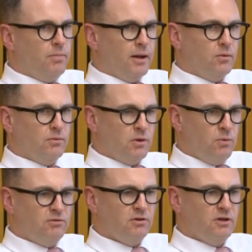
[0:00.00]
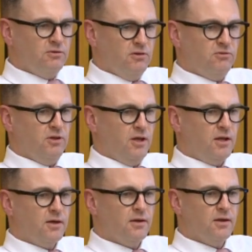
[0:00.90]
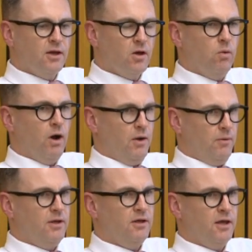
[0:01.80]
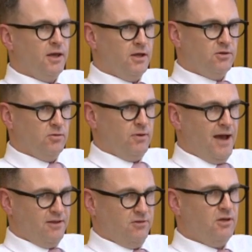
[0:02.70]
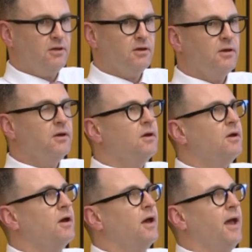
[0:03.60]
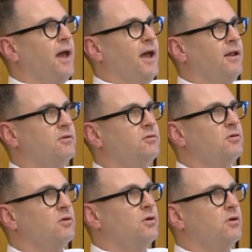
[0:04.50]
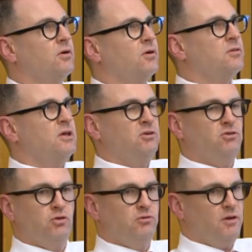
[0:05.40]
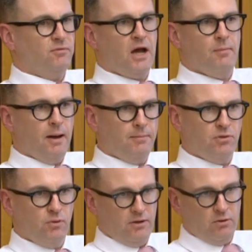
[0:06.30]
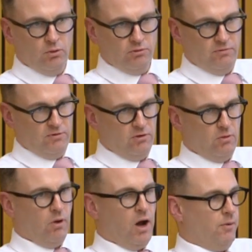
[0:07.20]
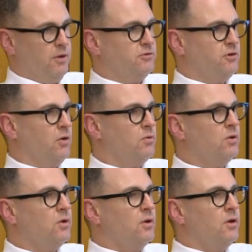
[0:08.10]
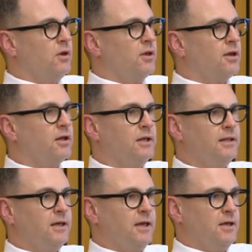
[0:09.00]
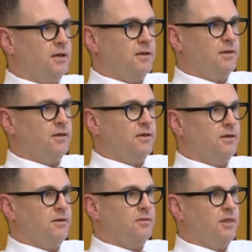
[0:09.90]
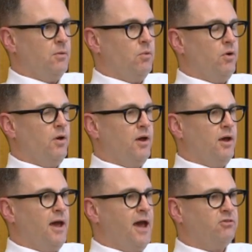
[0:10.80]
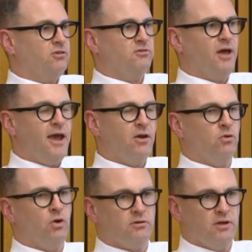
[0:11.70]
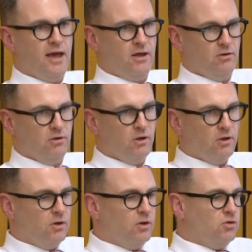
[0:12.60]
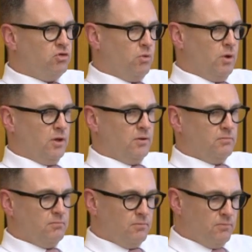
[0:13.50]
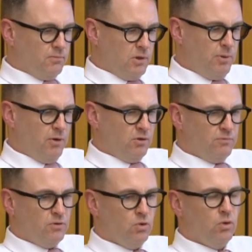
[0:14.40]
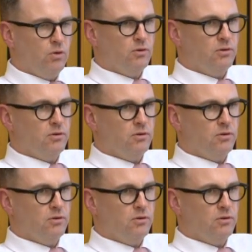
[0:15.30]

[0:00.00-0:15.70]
But there is an existing inquiry into ASIC, and these issues have come up throughout the course of this inquiry. So clearly there were actions taken or not taken during the period of your